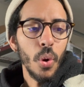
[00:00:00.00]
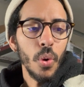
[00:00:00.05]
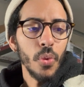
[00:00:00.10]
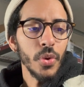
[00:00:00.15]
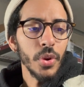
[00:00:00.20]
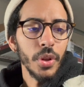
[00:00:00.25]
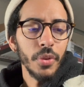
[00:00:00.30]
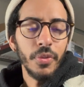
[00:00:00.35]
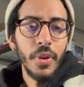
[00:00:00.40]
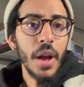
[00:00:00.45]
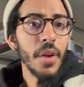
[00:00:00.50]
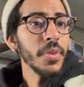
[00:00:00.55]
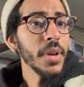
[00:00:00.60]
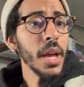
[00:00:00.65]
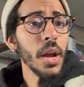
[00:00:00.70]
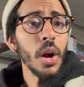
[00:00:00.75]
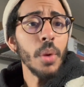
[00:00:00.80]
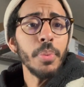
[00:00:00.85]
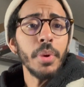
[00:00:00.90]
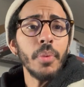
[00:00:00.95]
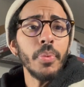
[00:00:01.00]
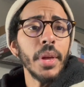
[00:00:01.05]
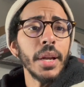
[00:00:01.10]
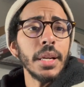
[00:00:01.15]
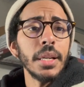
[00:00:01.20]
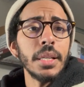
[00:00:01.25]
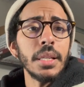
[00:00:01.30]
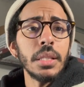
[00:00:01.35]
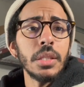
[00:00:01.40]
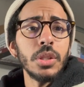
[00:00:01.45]
over the 5k rpm that it
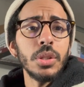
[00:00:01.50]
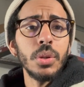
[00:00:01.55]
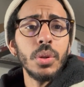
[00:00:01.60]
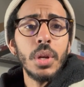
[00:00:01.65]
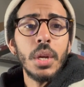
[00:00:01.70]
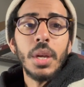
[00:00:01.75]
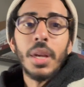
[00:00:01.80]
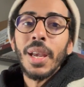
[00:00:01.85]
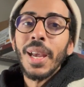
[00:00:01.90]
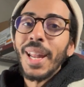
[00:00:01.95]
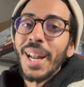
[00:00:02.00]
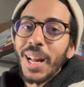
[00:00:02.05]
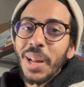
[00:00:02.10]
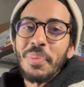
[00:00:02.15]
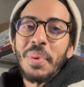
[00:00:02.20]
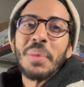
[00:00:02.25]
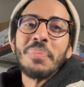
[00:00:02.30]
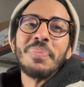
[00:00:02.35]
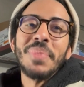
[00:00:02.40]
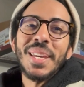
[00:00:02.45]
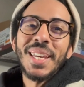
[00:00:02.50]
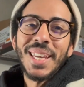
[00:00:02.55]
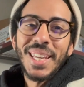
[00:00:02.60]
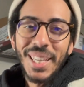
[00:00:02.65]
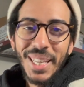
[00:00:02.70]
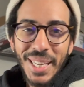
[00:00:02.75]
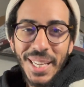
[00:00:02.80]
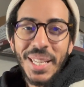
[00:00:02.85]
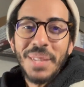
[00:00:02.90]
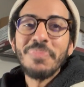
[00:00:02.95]
needs to and i can make
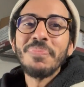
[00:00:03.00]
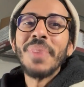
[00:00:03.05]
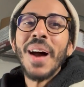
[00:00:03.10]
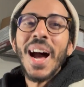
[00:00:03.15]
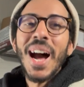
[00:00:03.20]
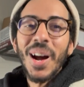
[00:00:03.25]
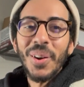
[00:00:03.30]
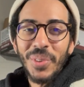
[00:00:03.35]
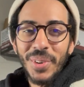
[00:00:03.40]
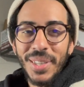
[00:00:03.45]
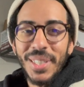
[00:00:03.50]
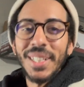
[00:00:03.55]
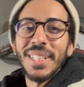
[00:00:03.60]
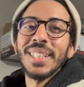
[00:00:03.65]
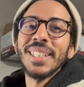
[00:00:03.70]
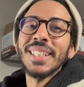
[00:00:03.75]
big power